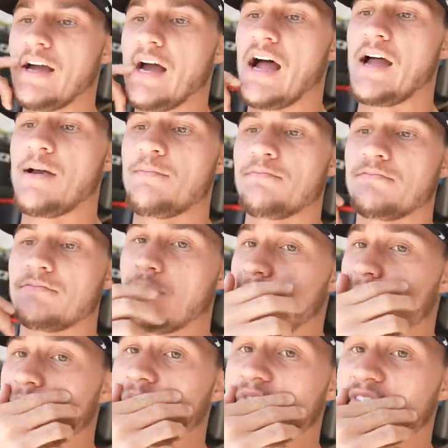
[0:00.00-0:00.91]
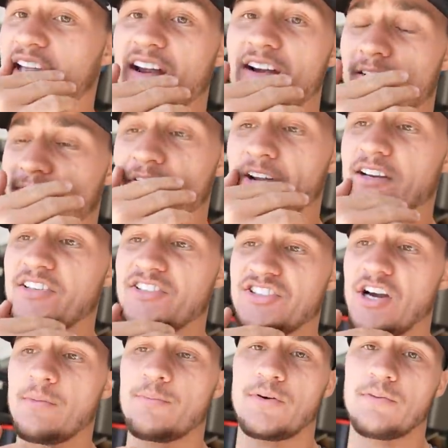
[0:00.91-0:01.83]
I'm terrified to
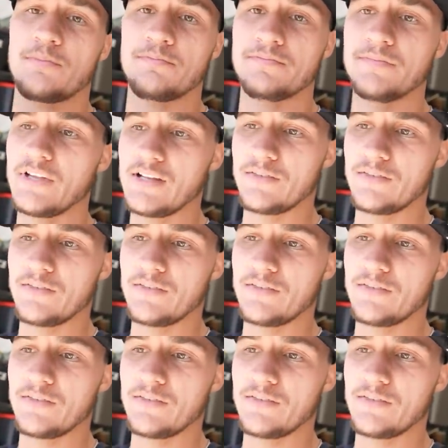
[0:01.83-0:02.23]
jump them.